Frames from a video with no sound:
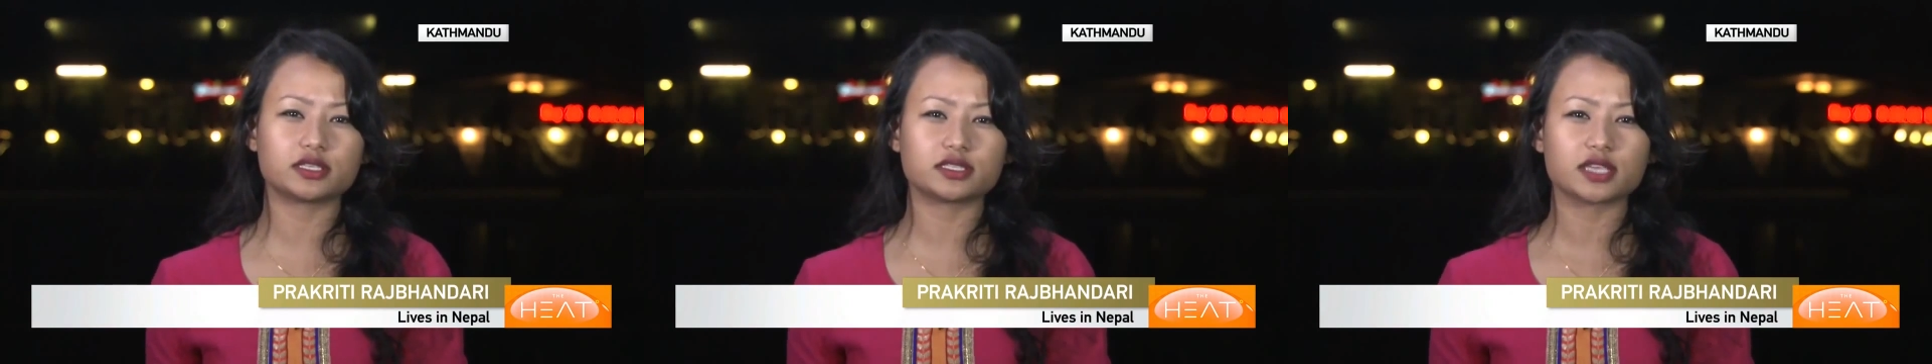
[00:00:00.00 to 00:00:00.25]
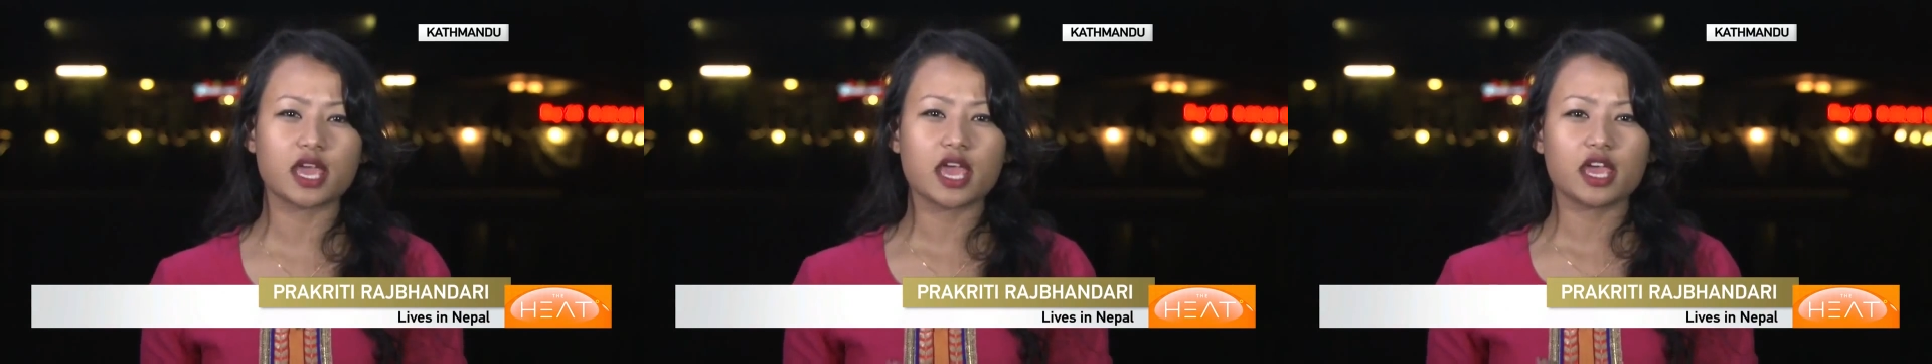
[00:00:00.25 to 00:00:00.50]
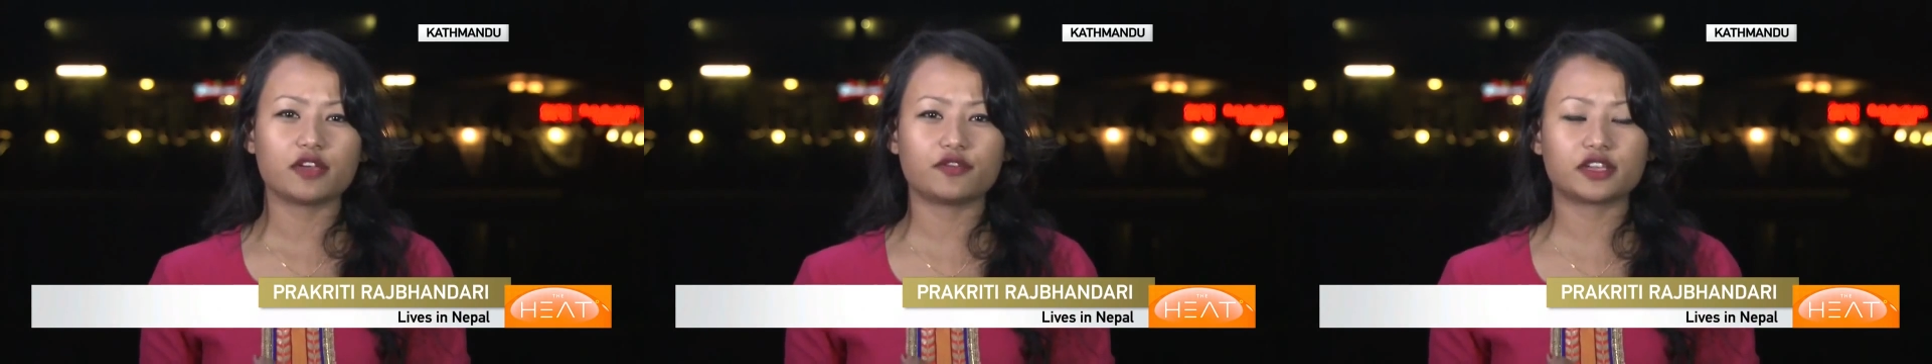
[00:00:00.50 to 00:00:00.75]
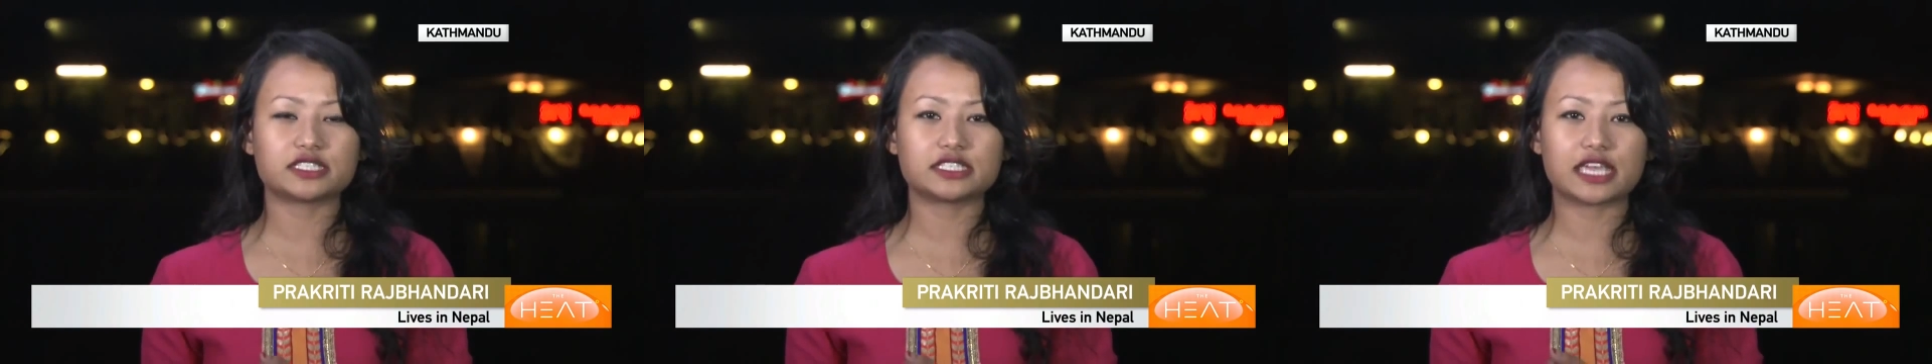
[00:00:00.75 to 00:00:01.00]
these
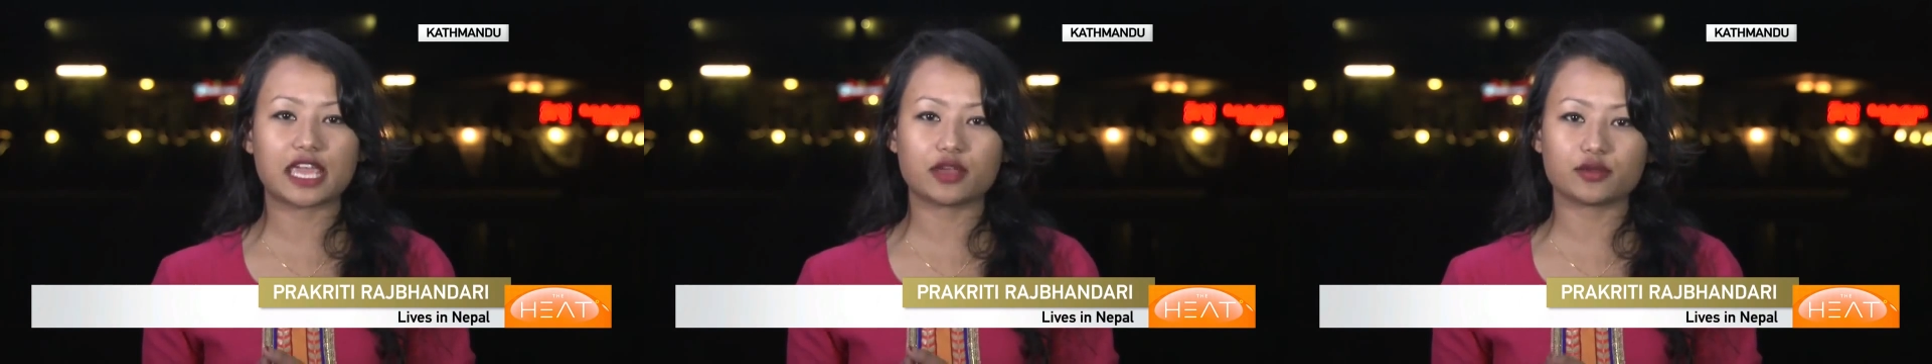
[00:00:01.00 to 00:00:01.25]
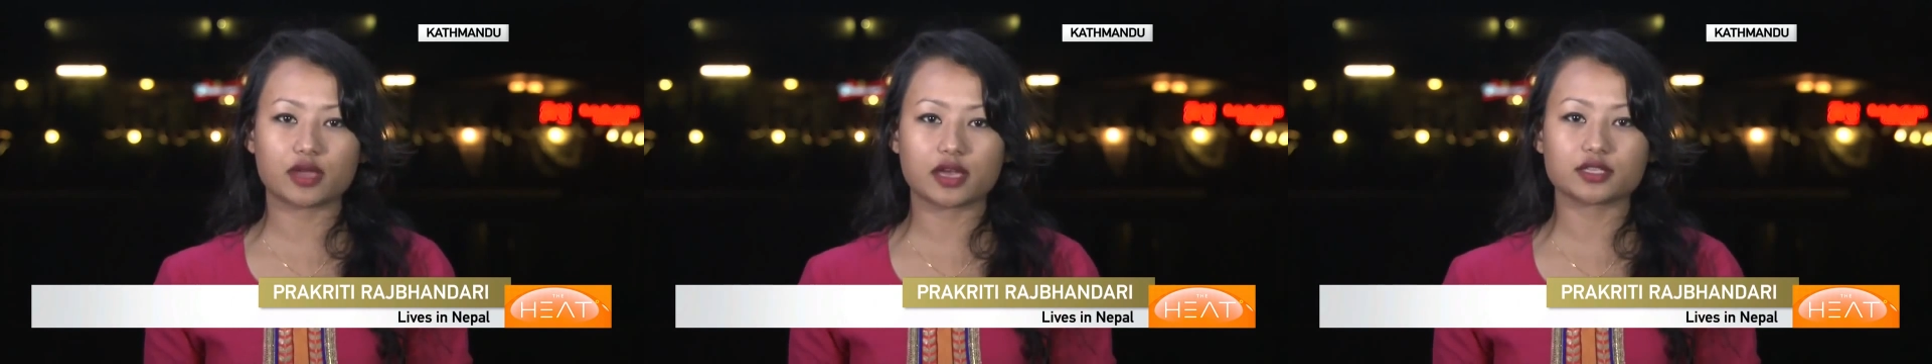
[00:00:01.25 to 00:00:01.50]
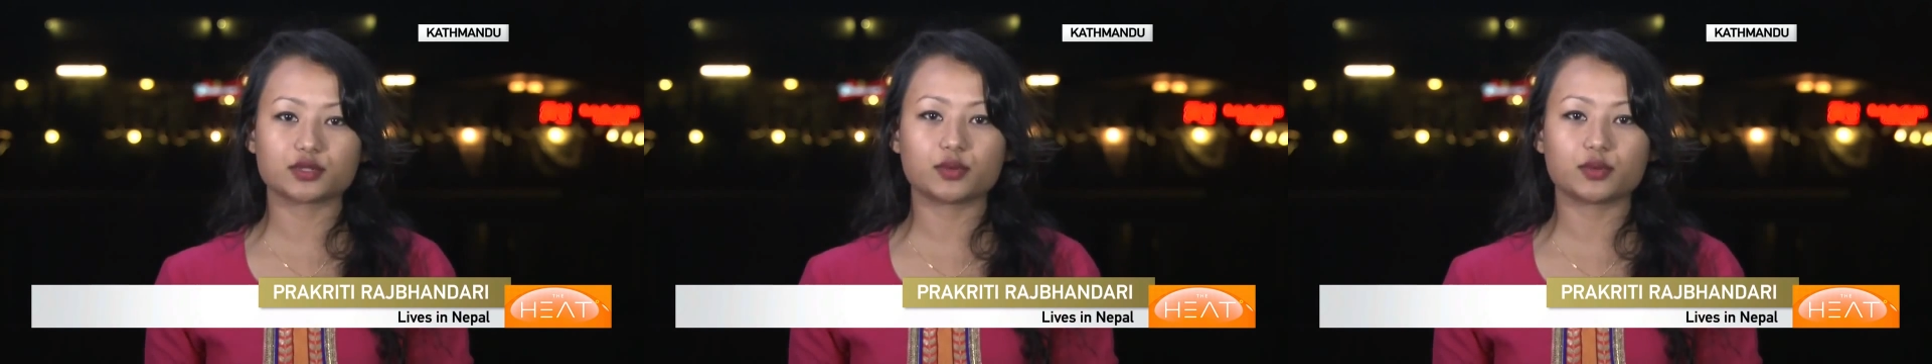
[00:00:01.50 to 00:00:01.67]
affected areas,